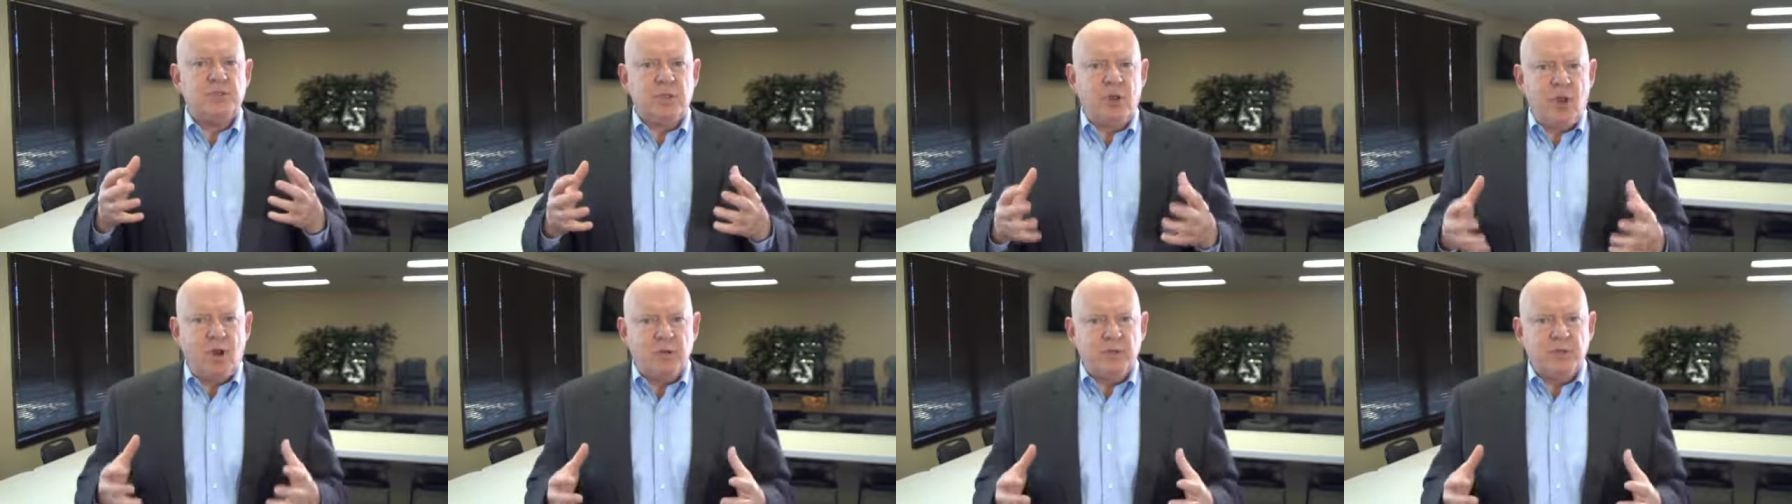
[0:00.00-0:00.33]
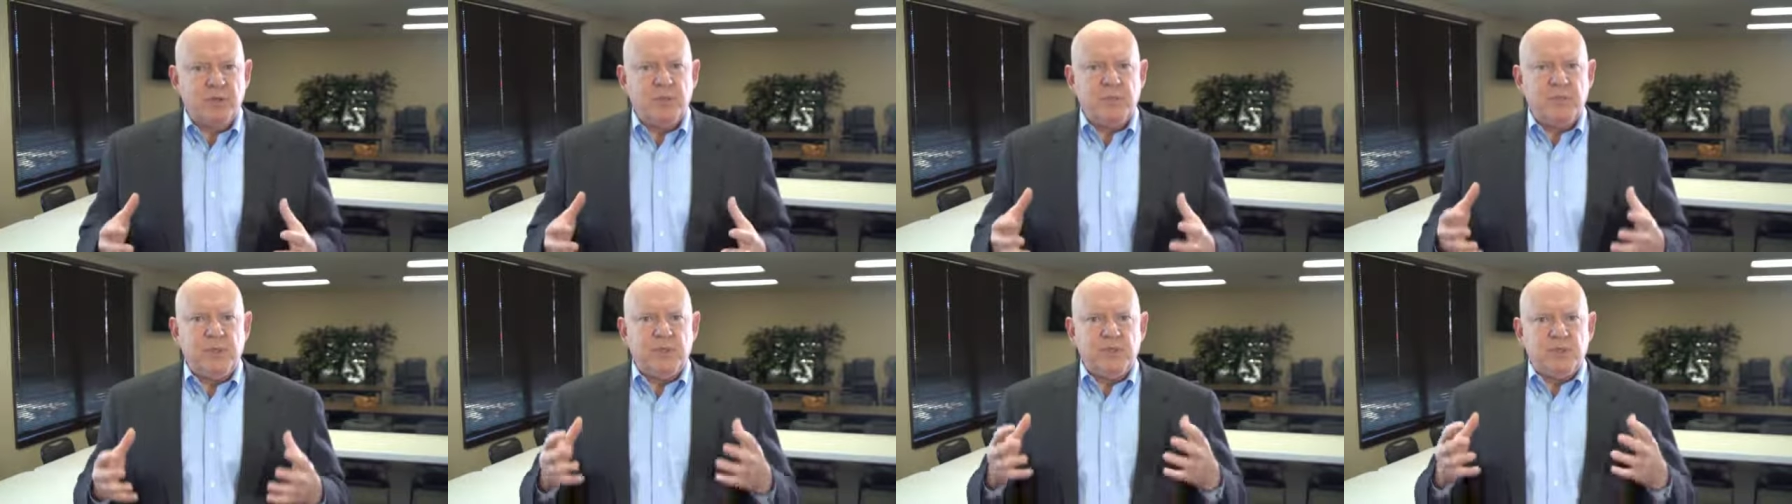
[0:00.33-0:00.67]
talk
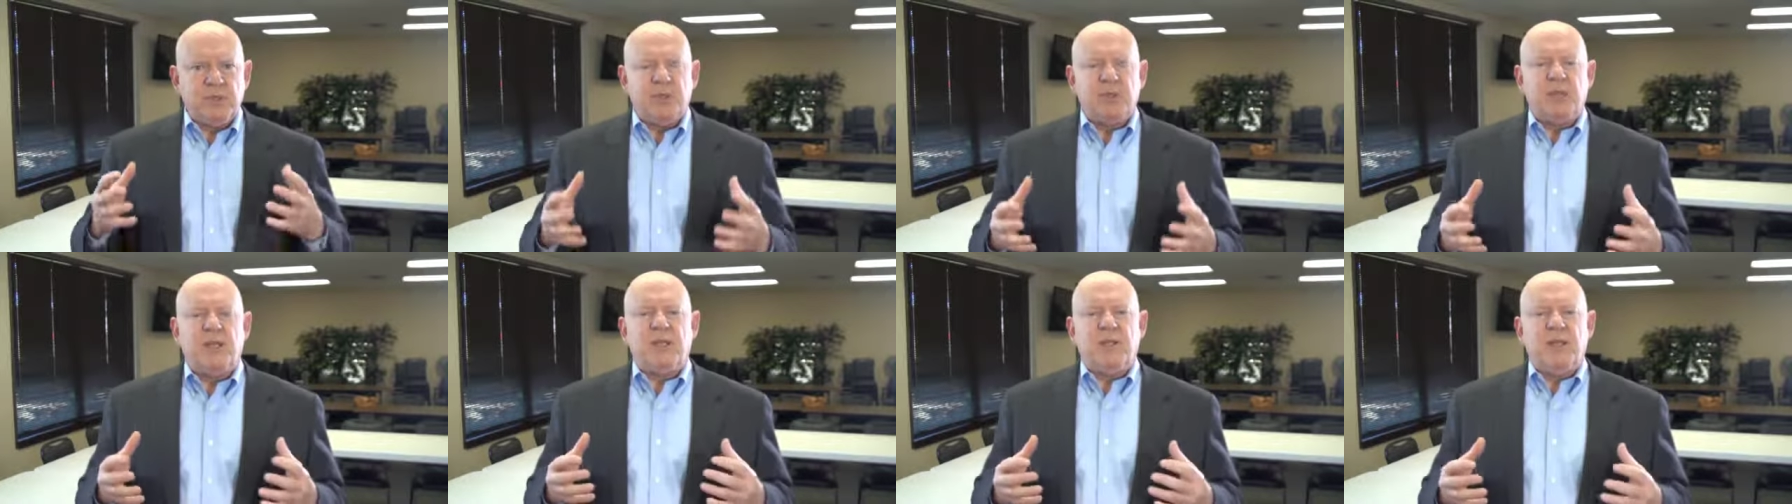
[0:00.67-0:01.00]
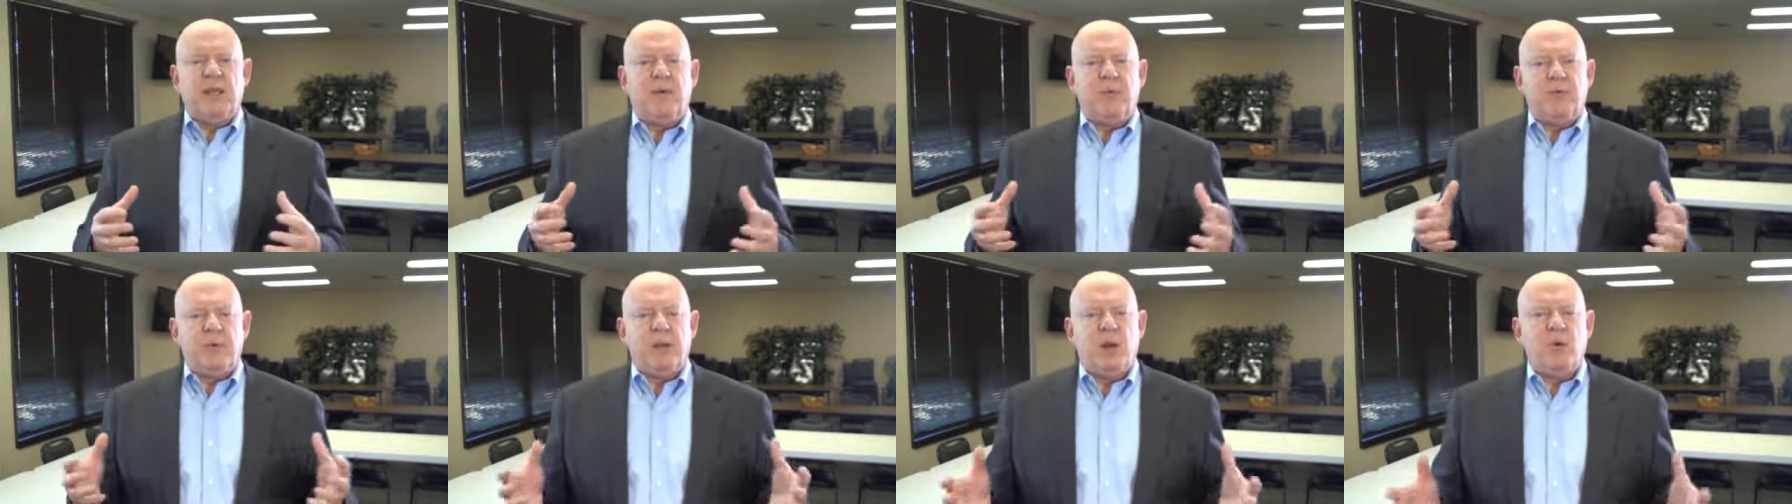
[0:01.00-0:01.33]
to me and say
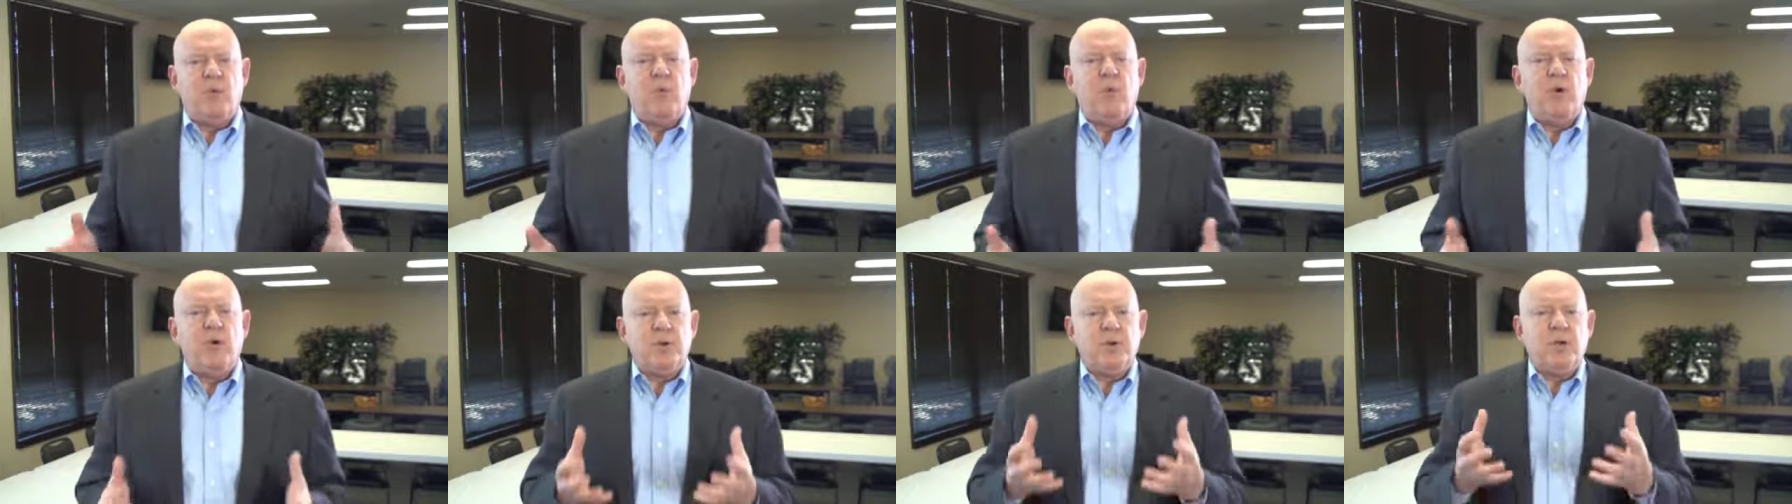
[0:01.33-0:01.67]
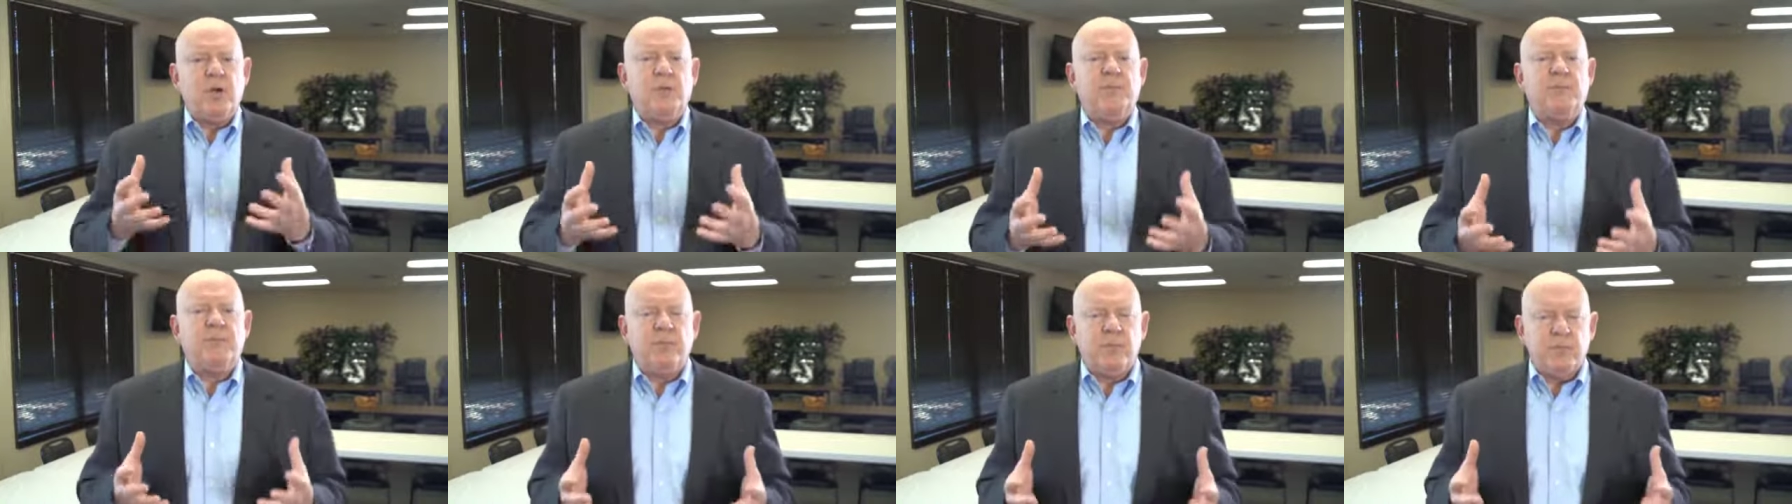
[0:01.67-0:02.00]
that when I woke
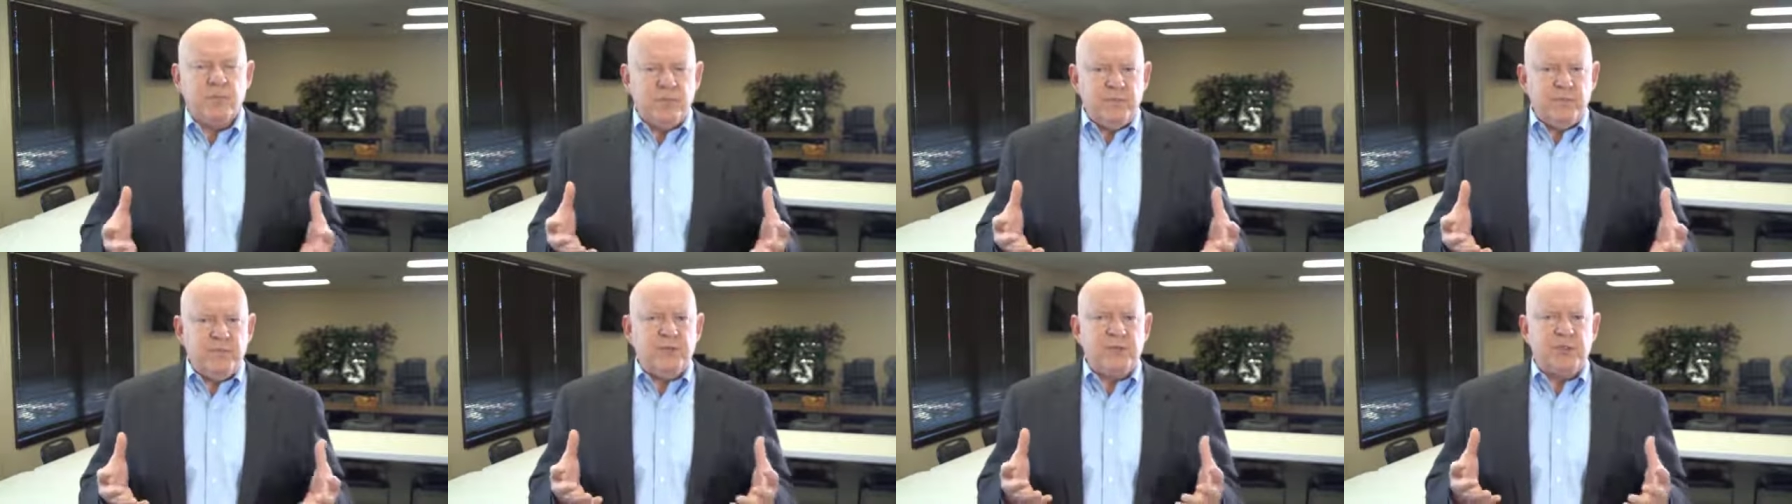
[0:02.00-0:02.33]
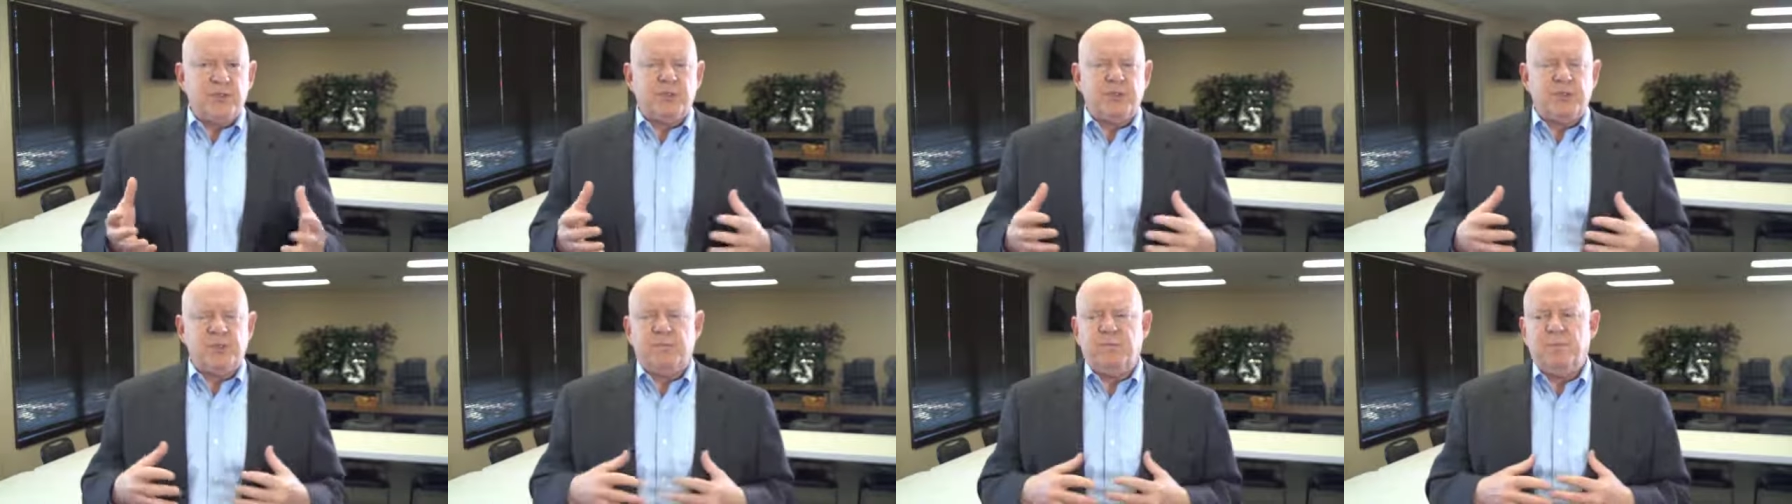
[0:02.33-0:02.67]
up from a
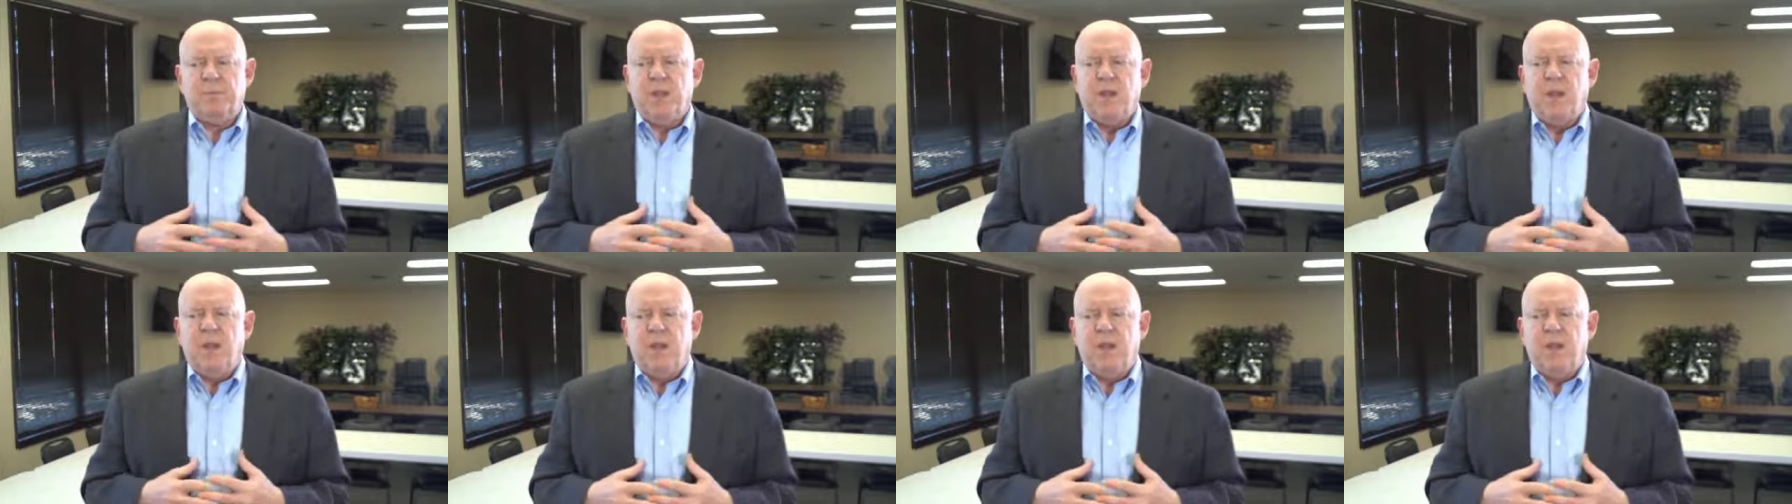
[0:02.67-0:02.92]
vision